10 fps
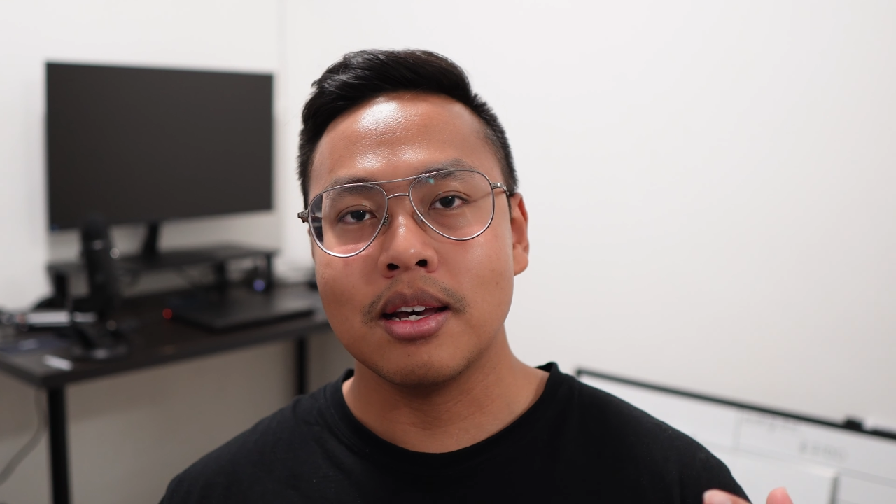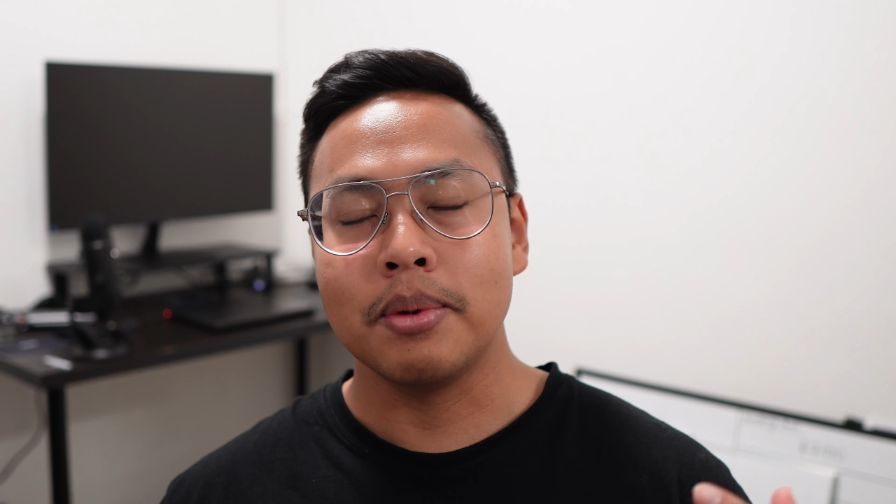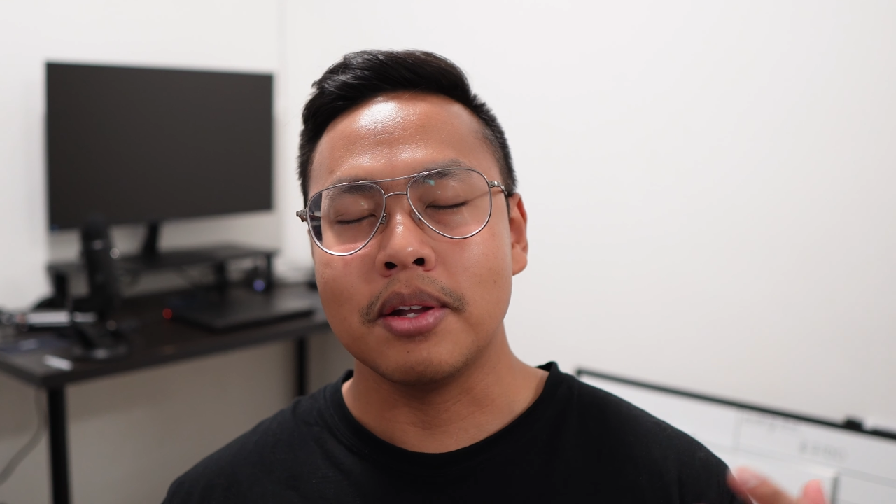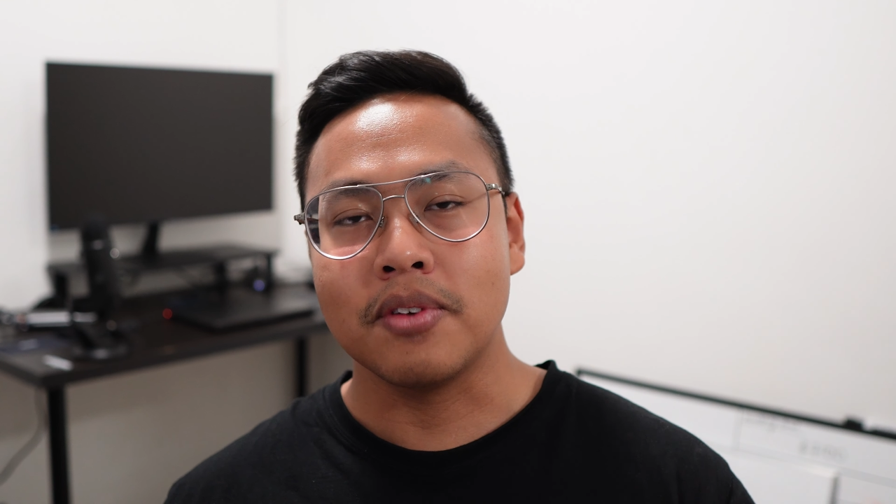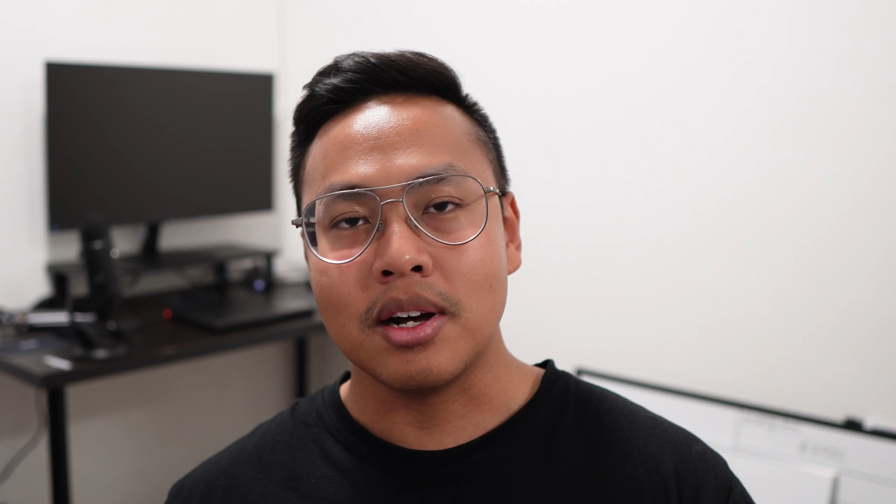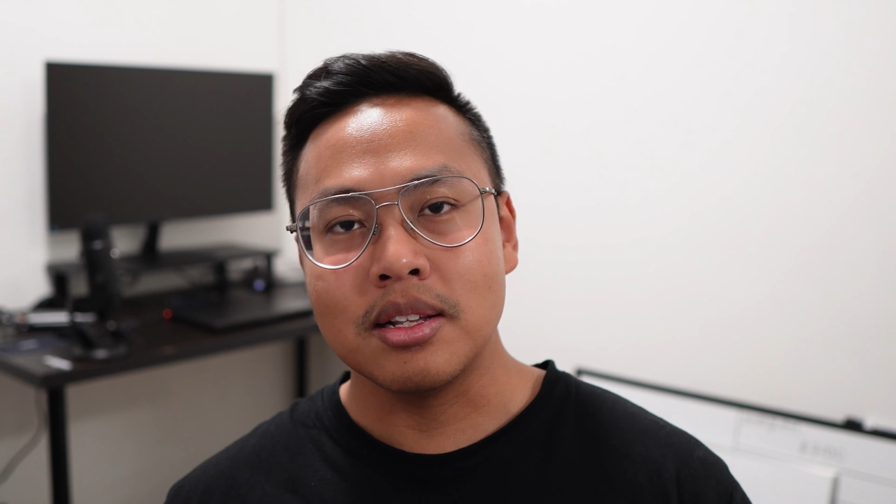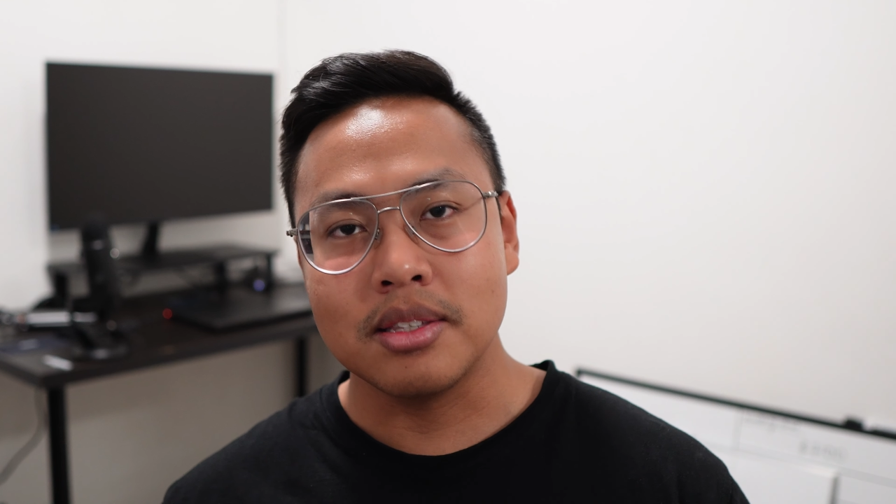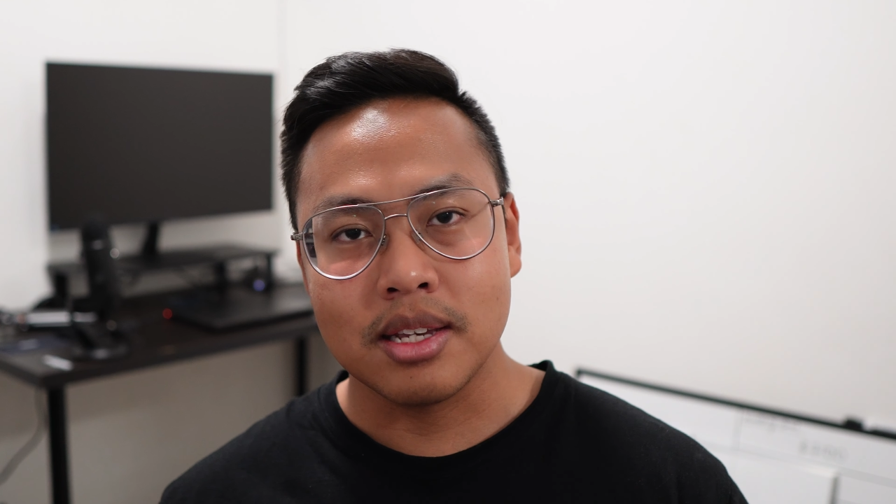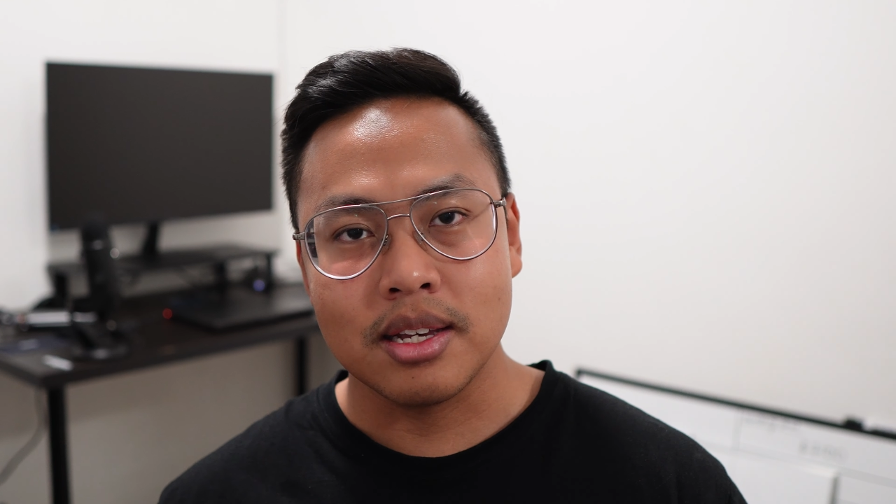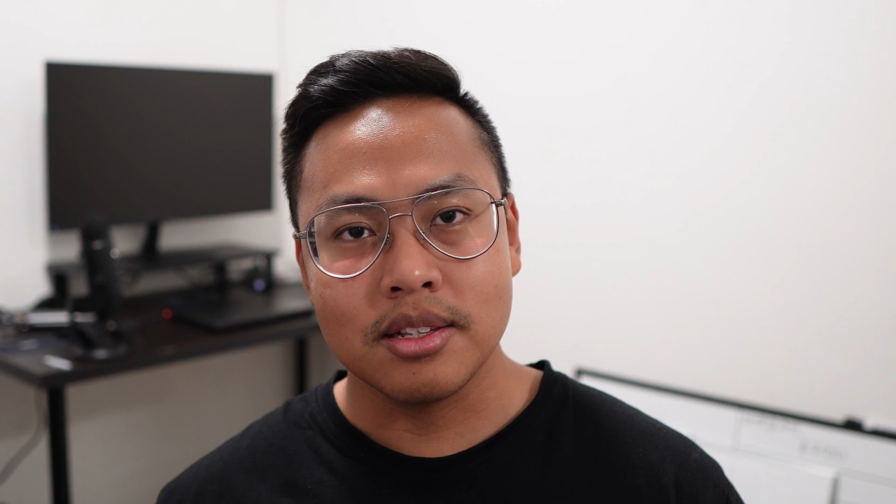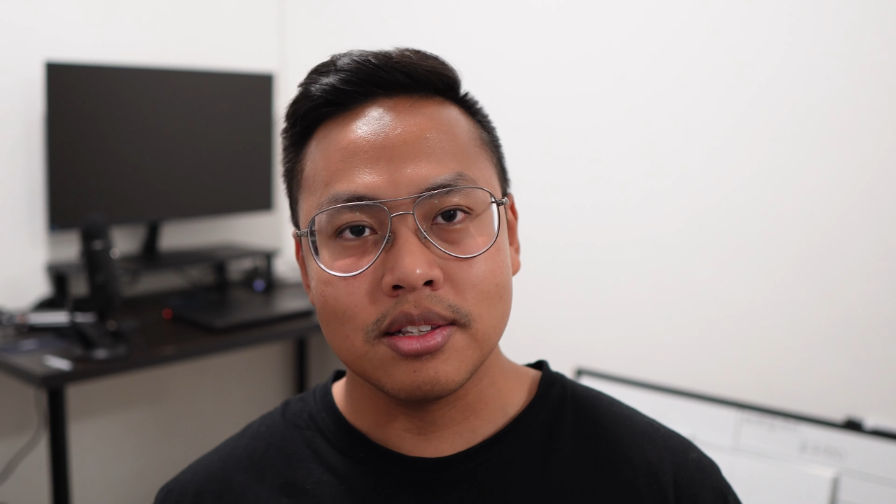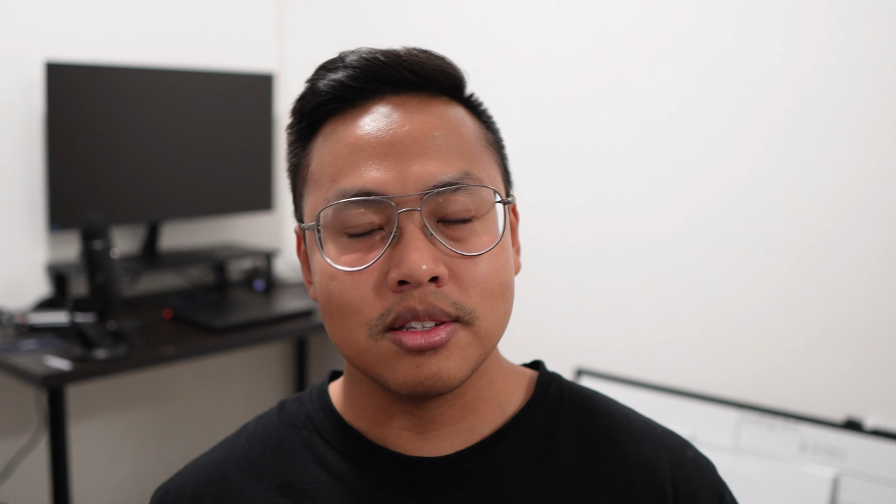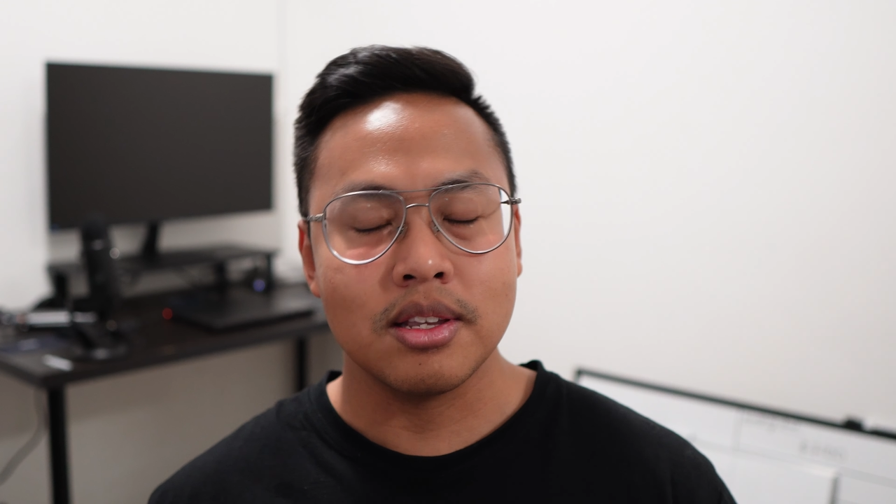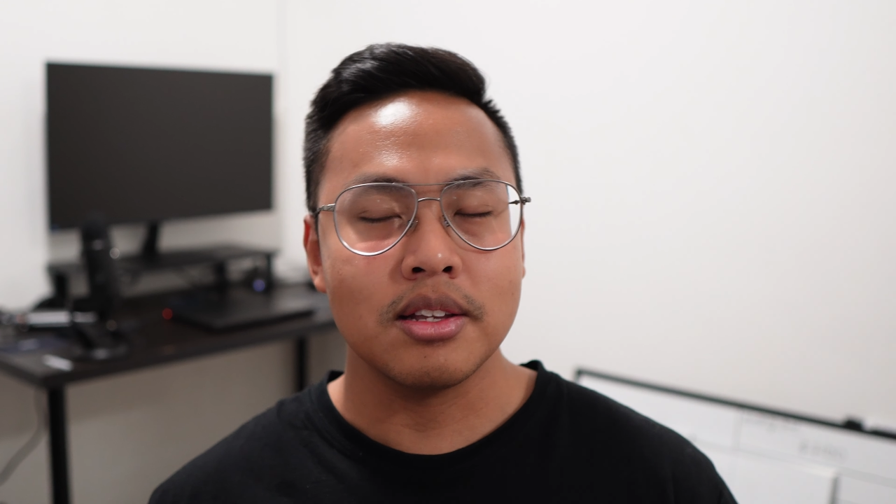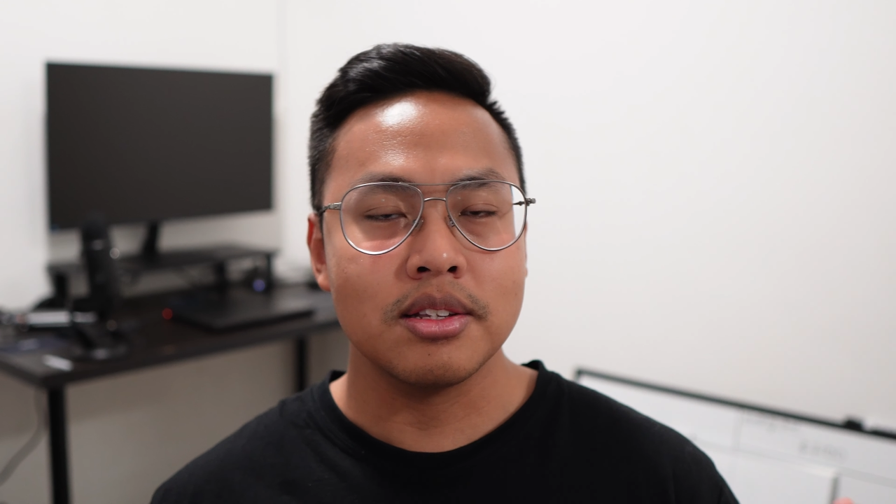a bit of
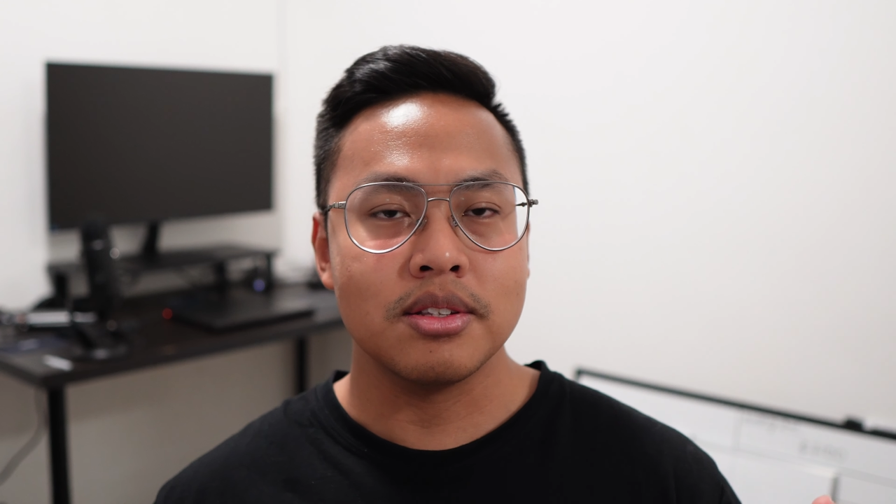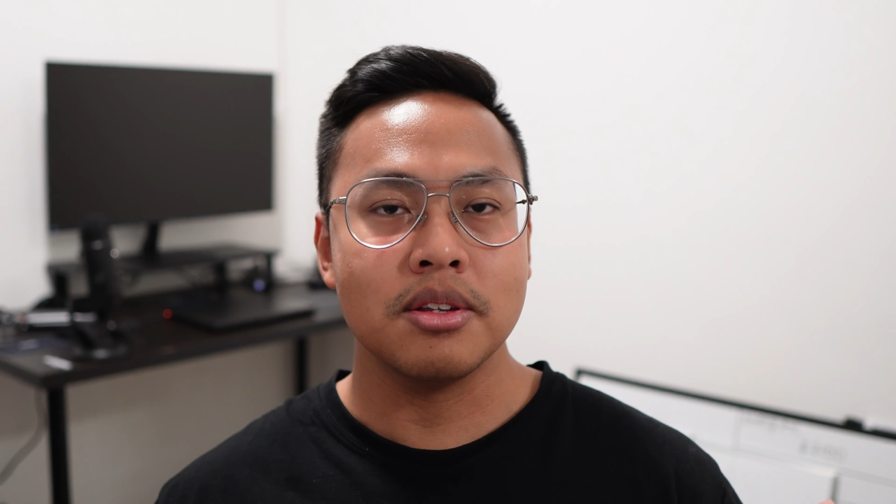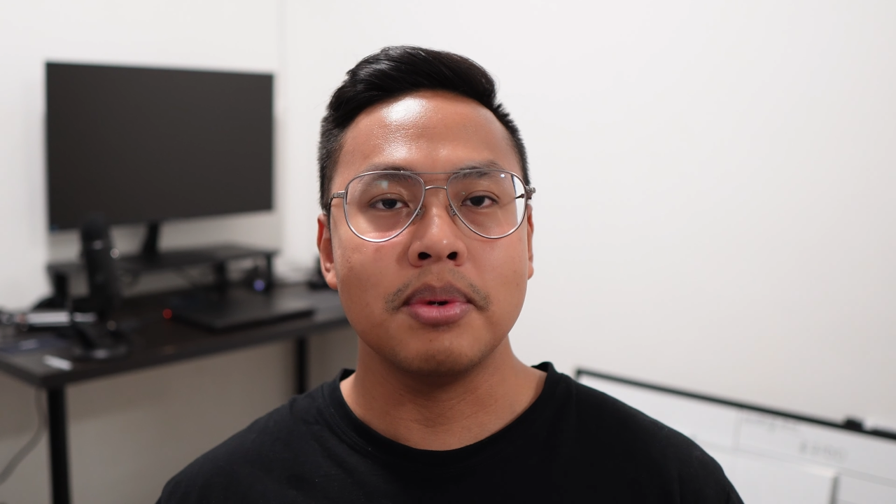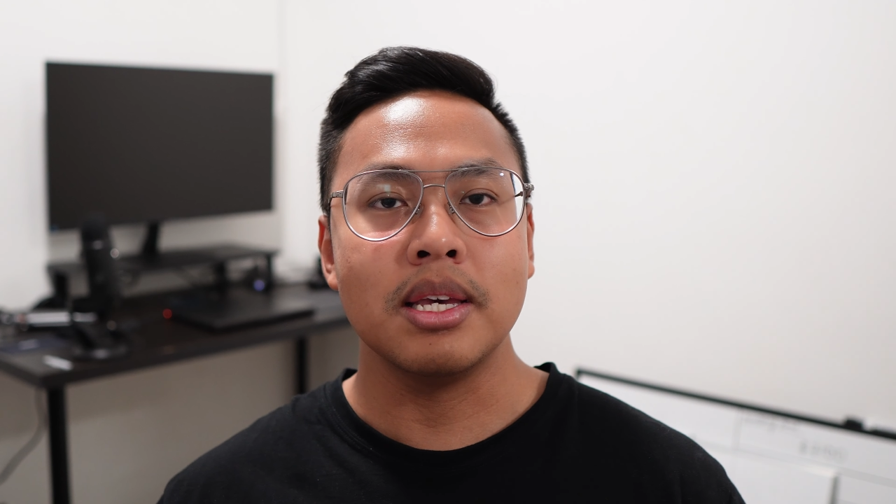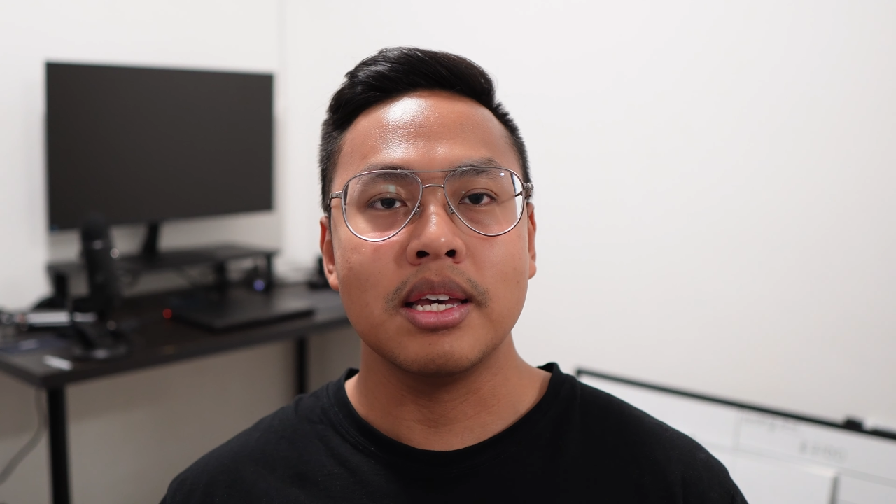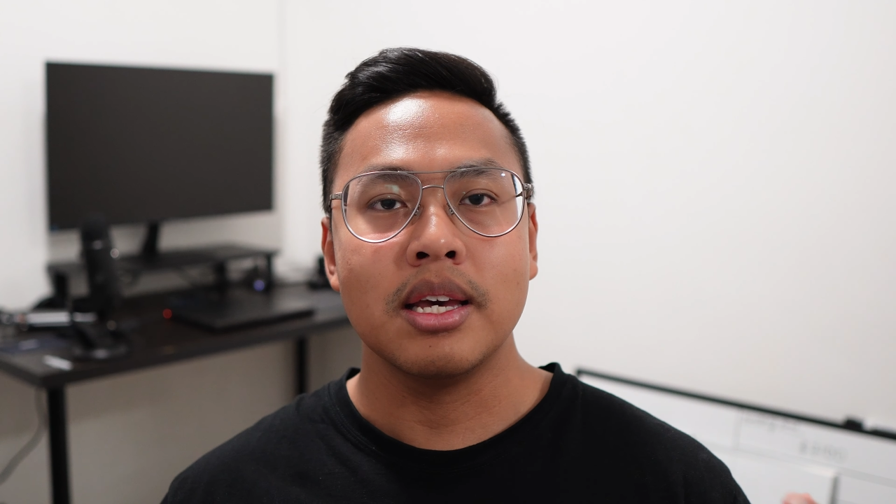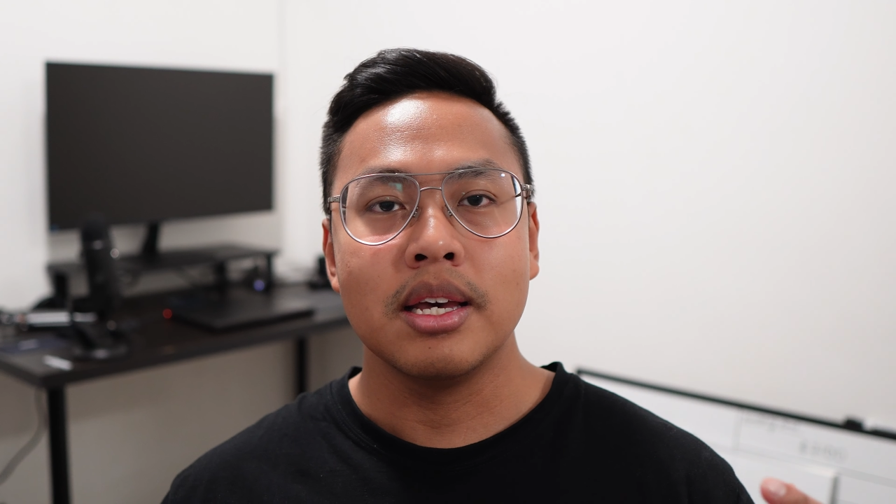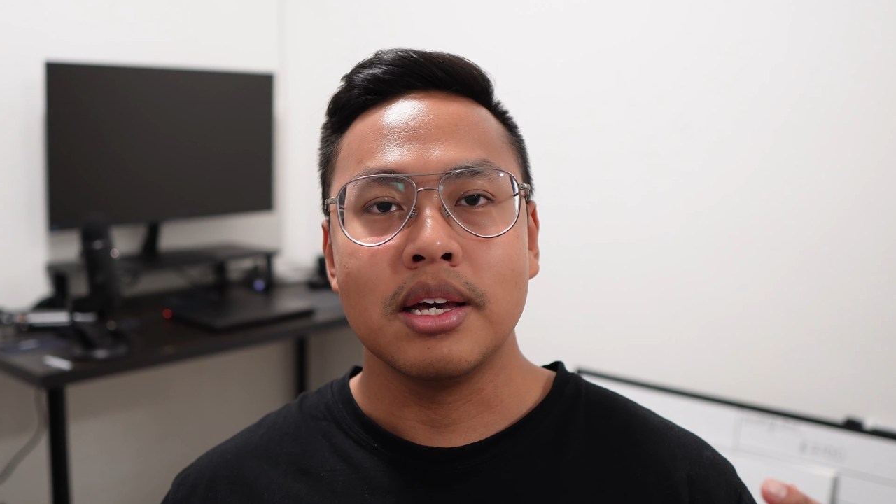content that is to be